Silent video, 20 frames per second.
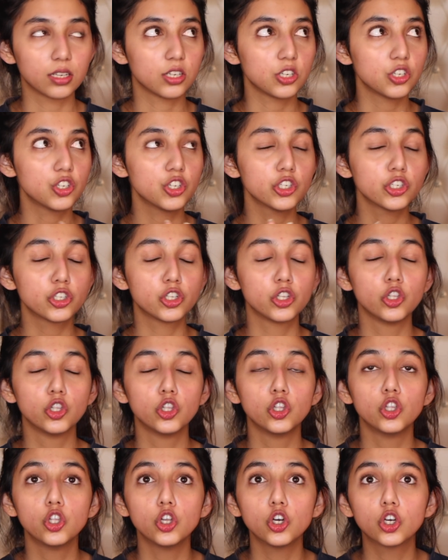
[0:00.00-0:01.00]
It just
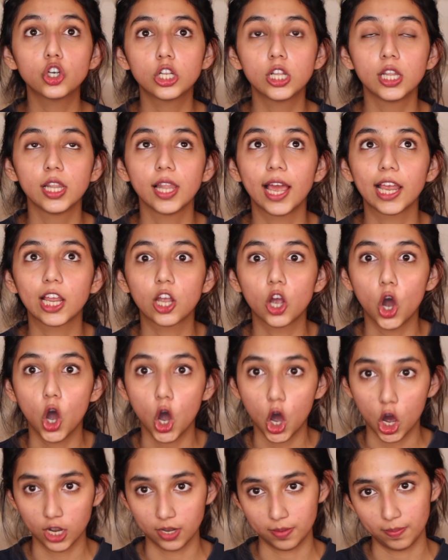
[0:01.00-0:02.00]
looked like a
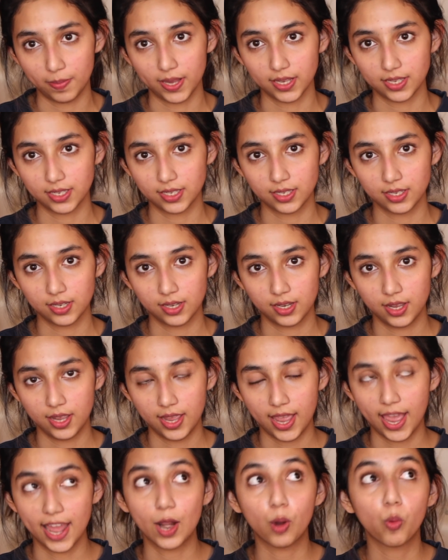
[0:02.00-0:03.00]
hot mess,
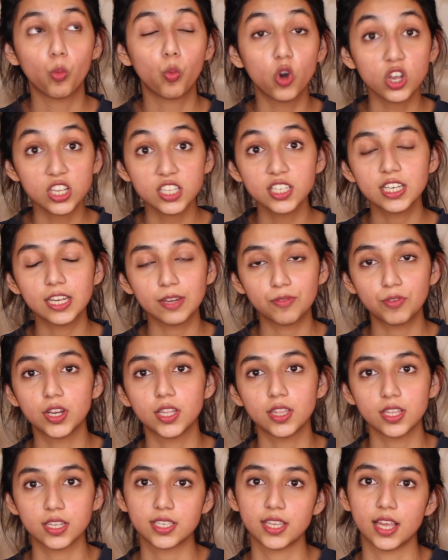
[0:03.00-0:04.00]
and I wasn't even
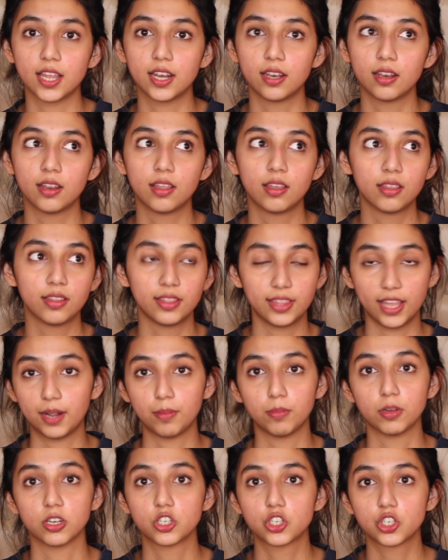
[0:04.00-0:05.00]
in the sun
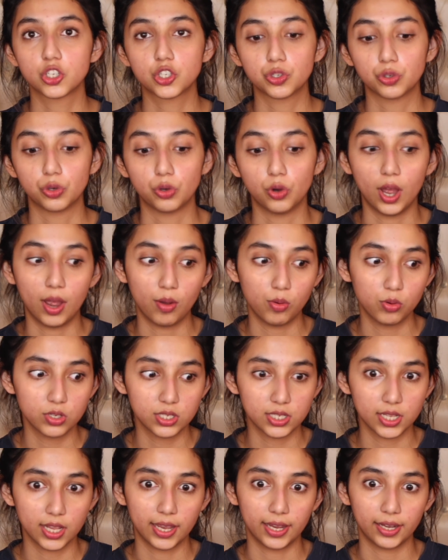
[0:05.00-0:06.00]
that much, so I
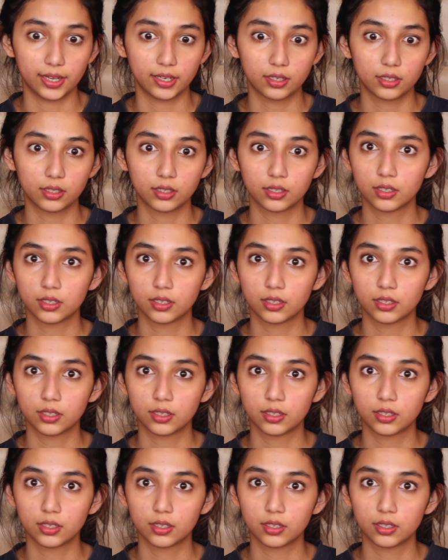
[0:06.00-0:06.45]
was like,